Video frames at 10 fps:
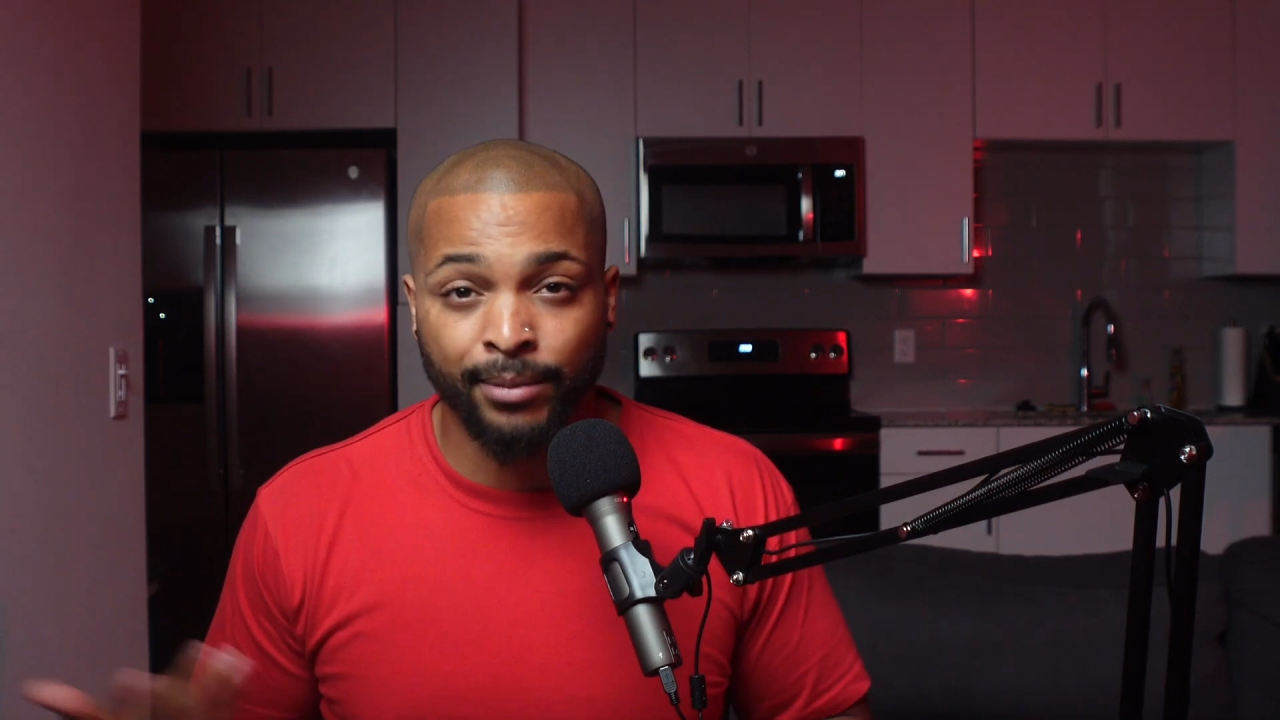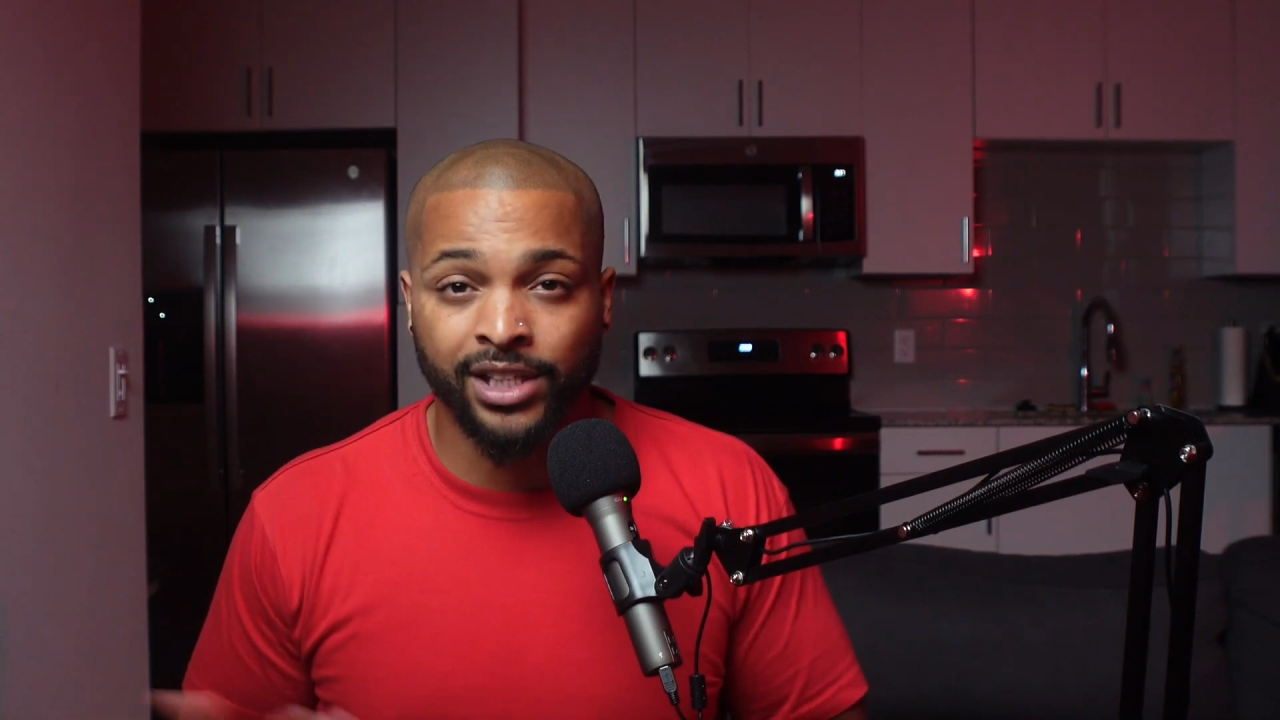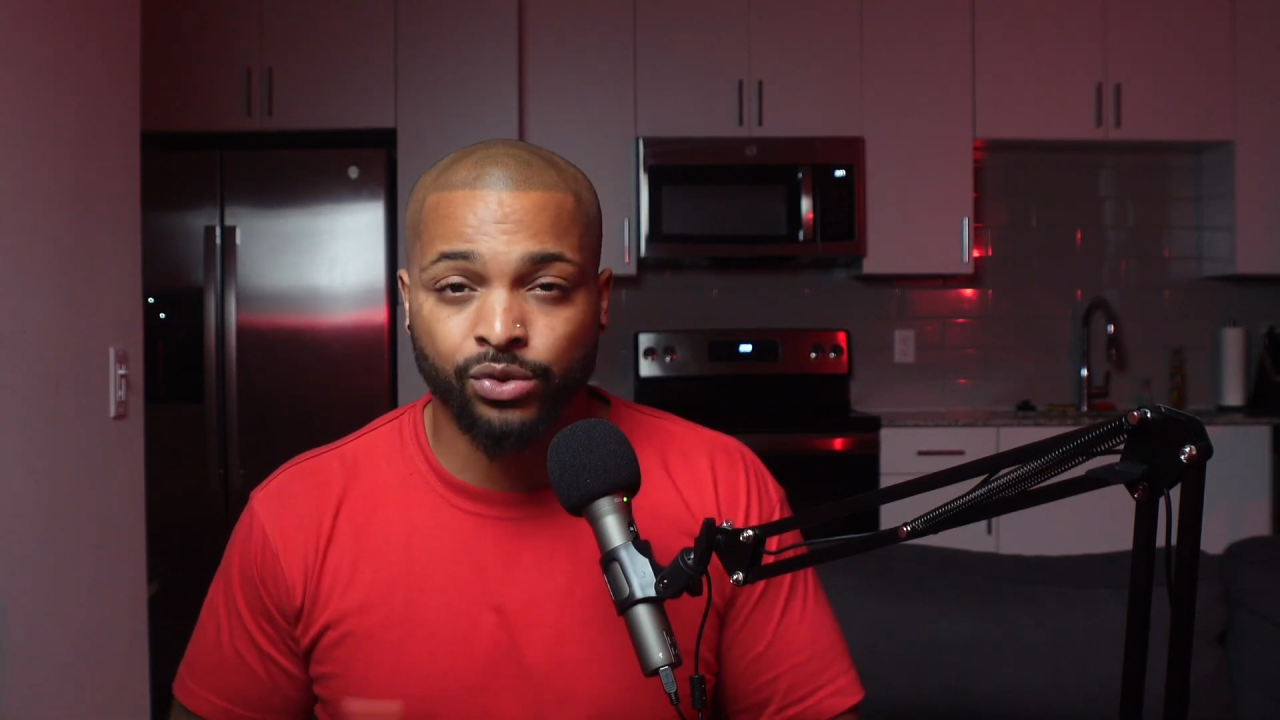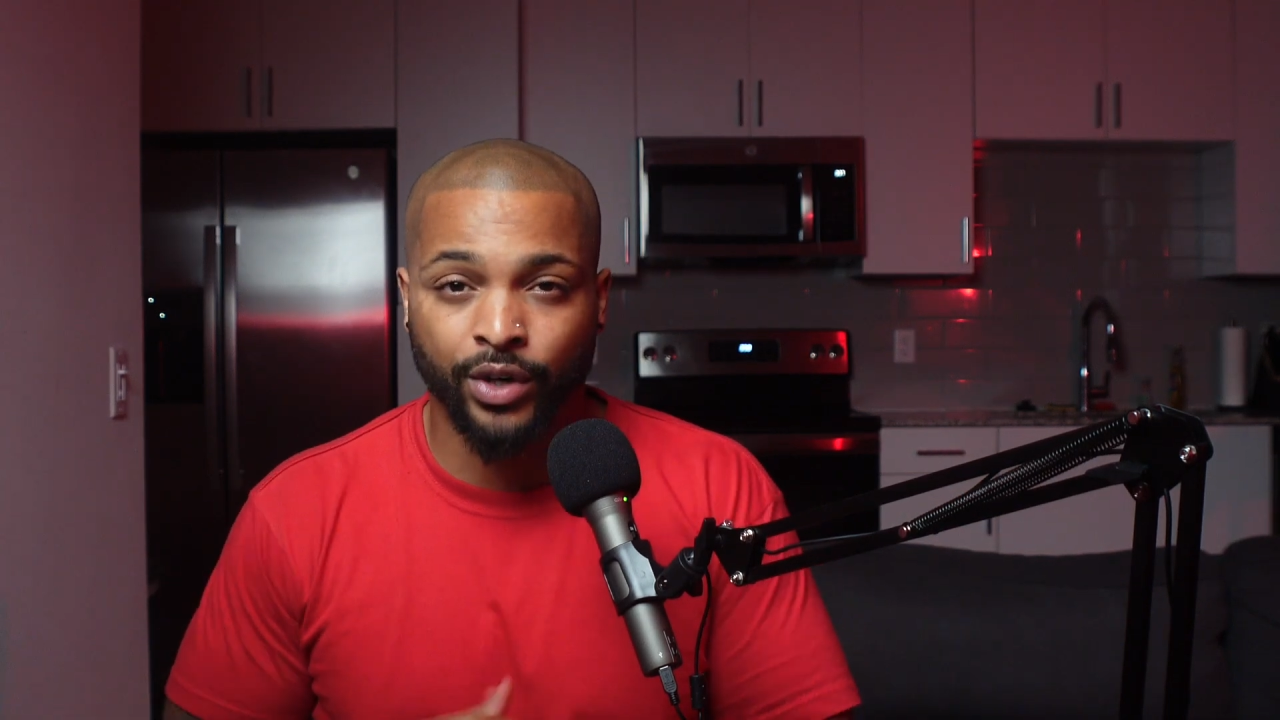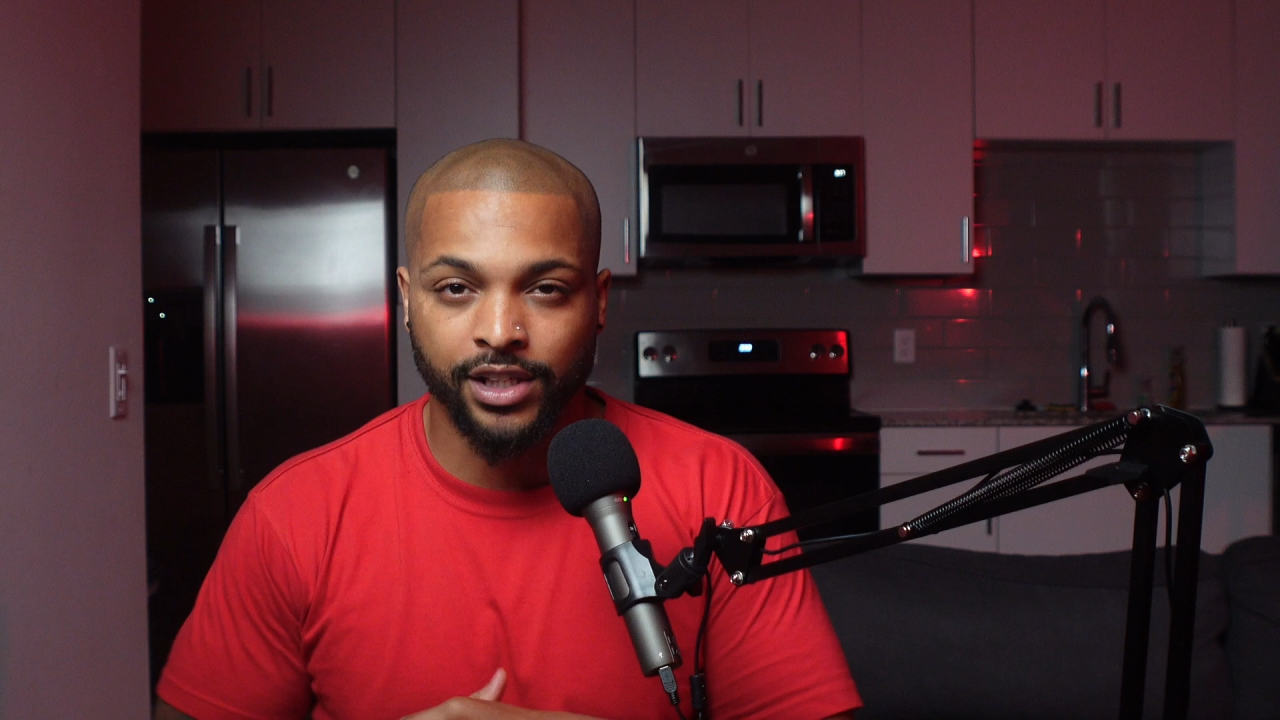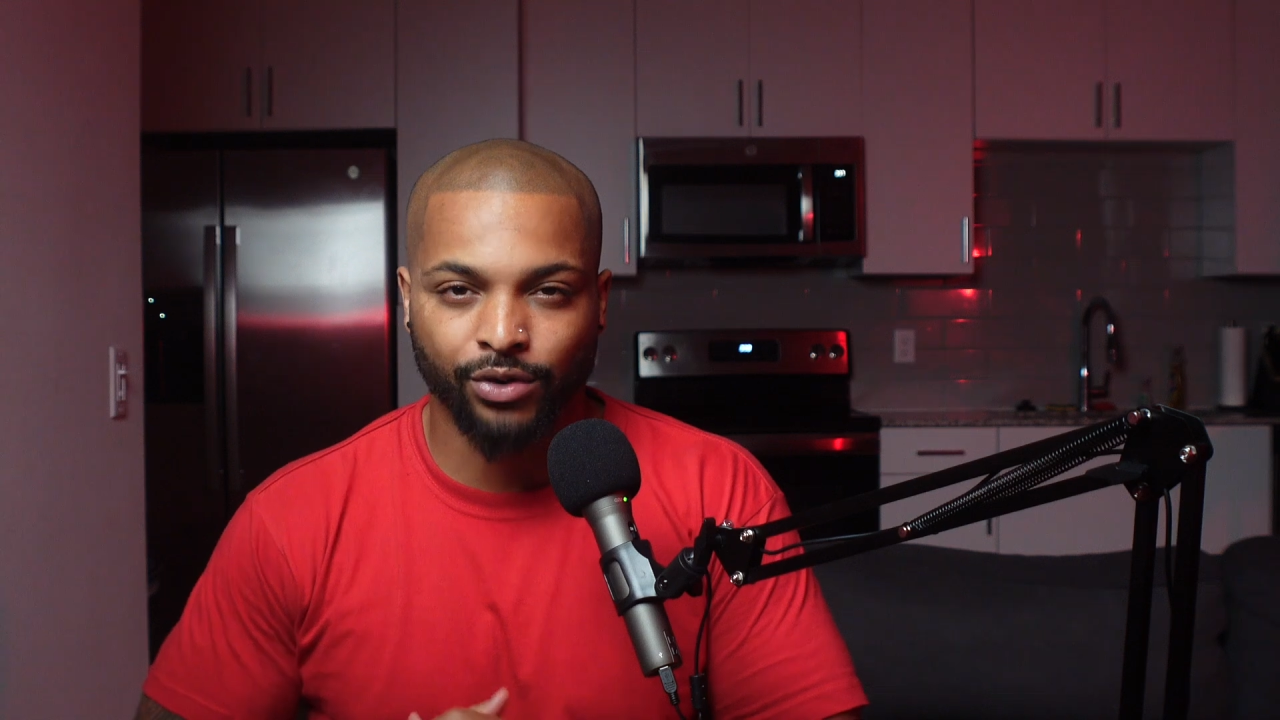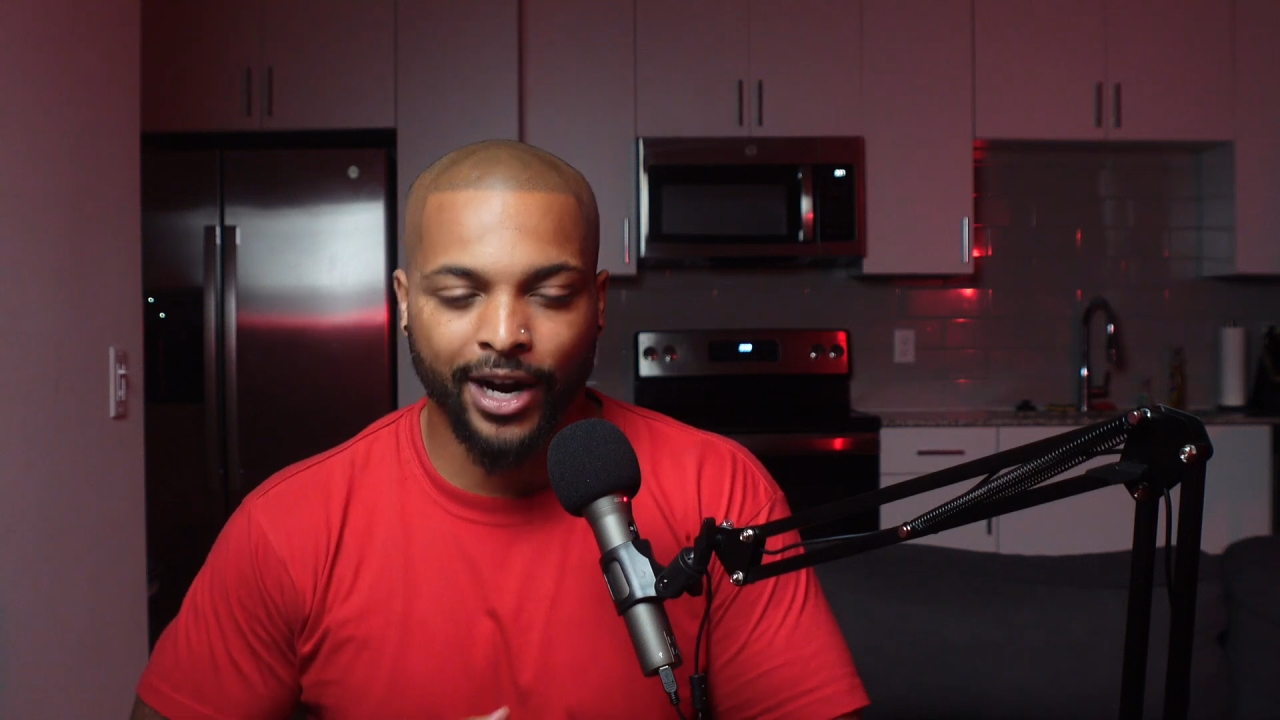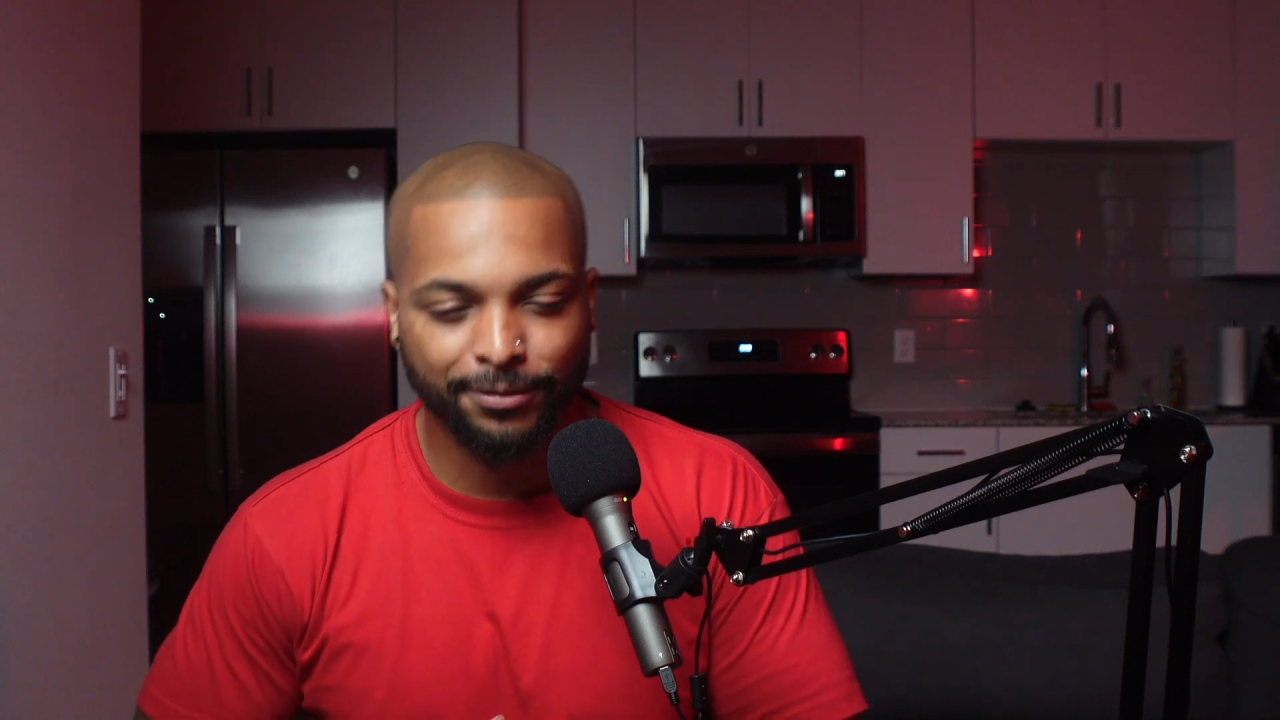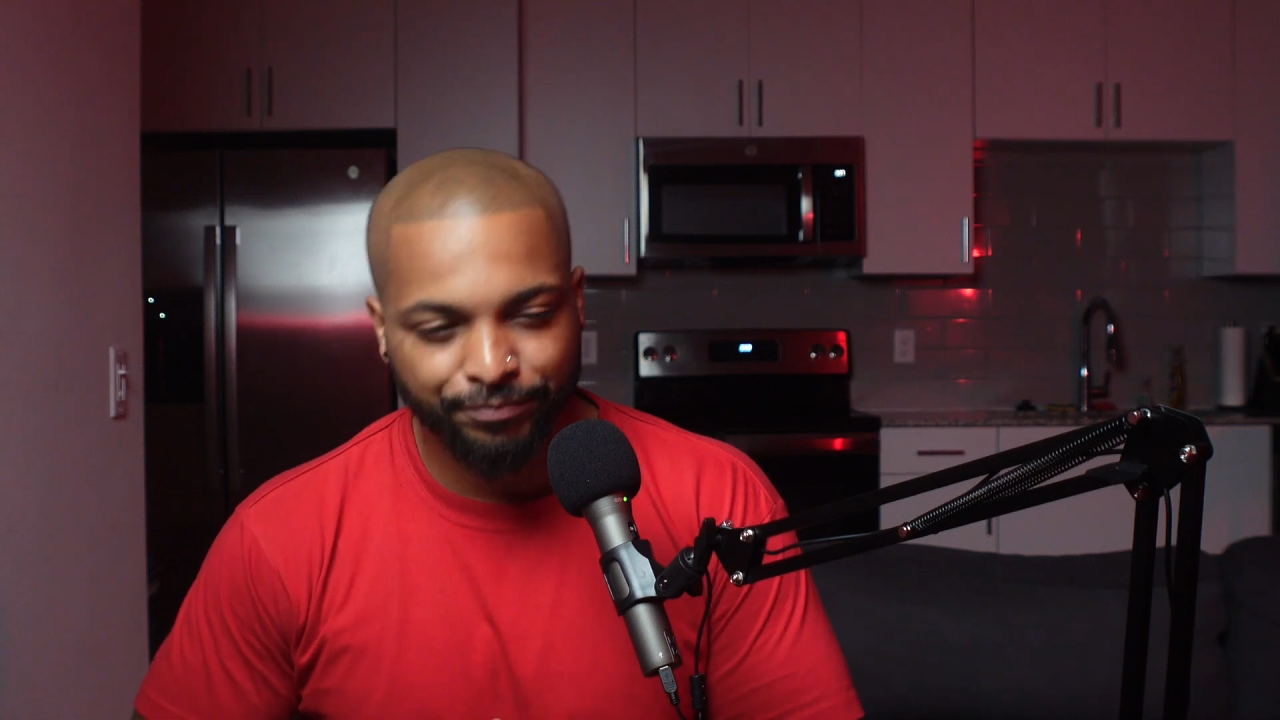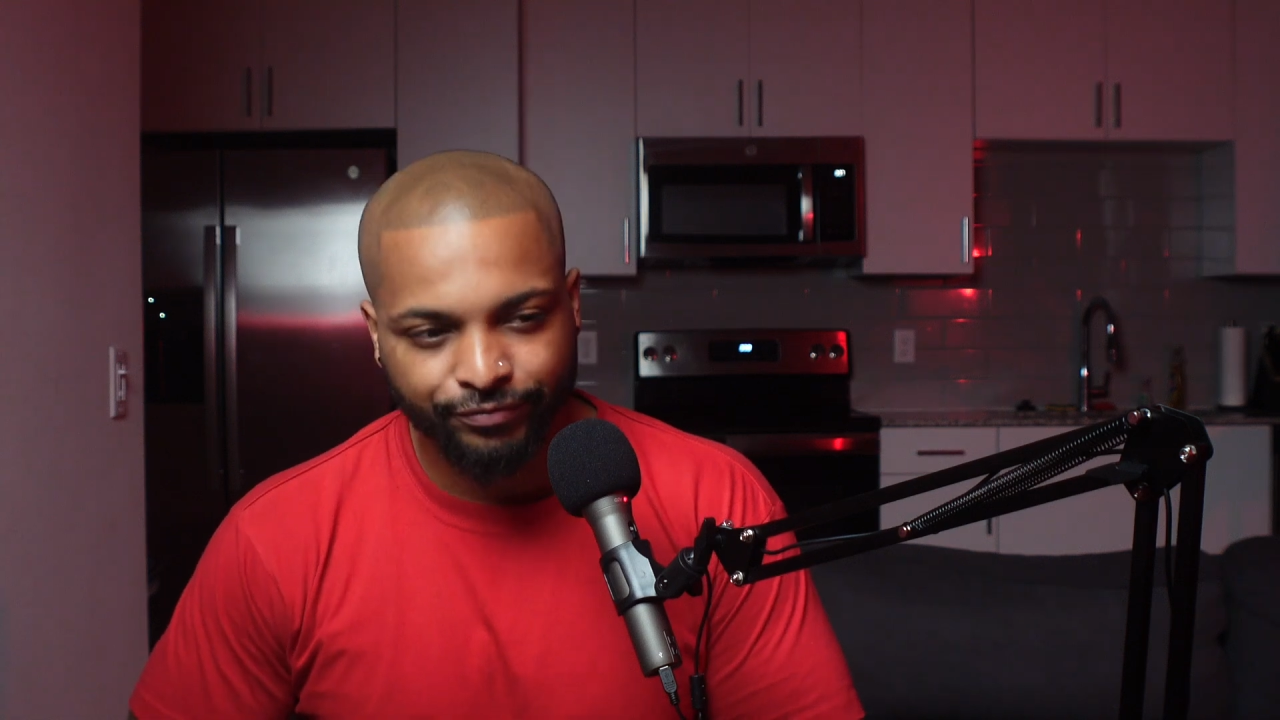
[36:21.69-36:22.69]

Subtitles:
mid-20s, right?